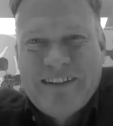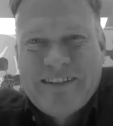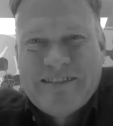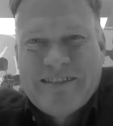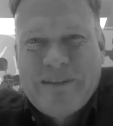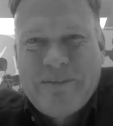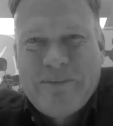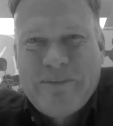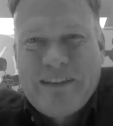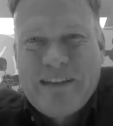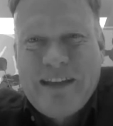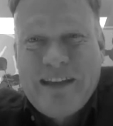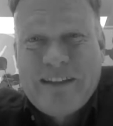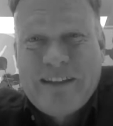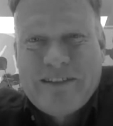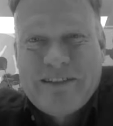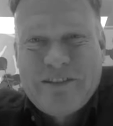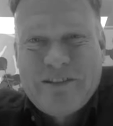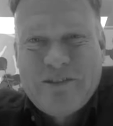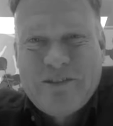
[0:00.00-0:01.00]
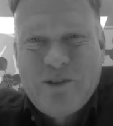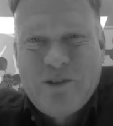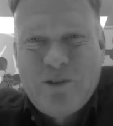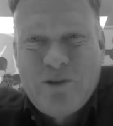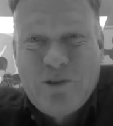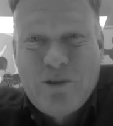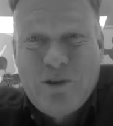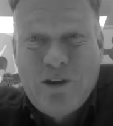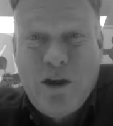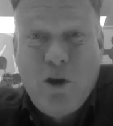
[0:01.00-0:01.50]
something that
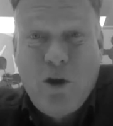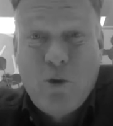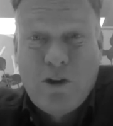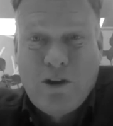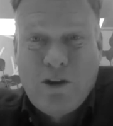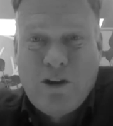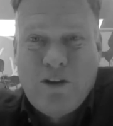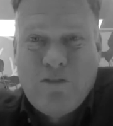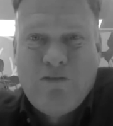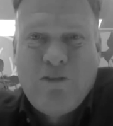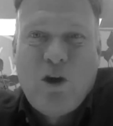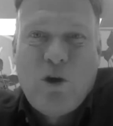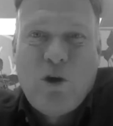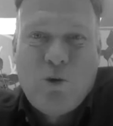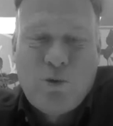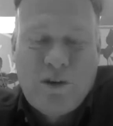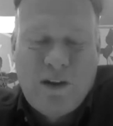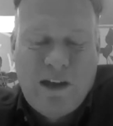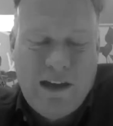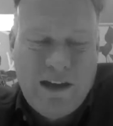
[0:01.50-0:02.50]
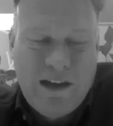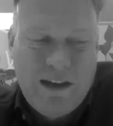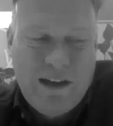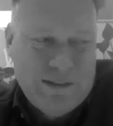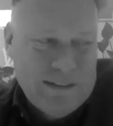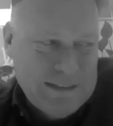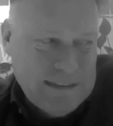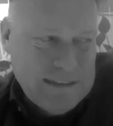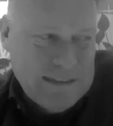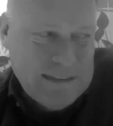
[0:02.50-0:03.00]
you're going to hold on a phone.
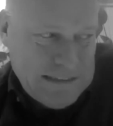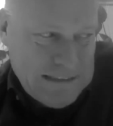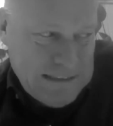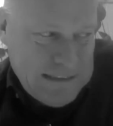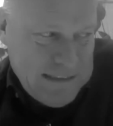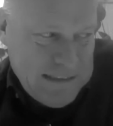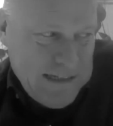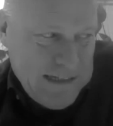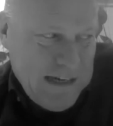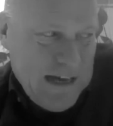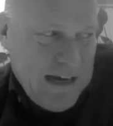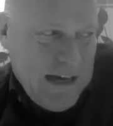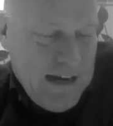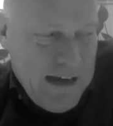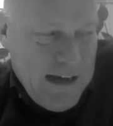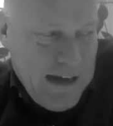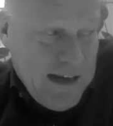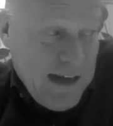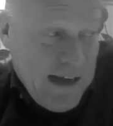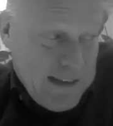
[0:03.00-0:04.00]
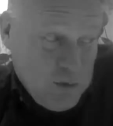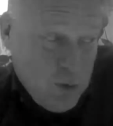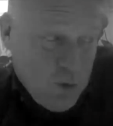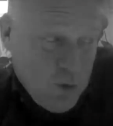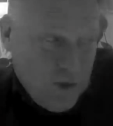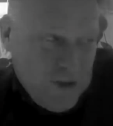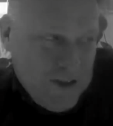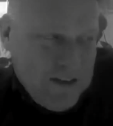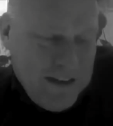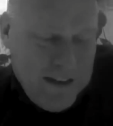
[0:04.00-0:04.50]
I
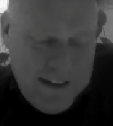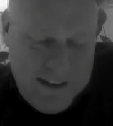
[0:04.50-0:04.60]
talk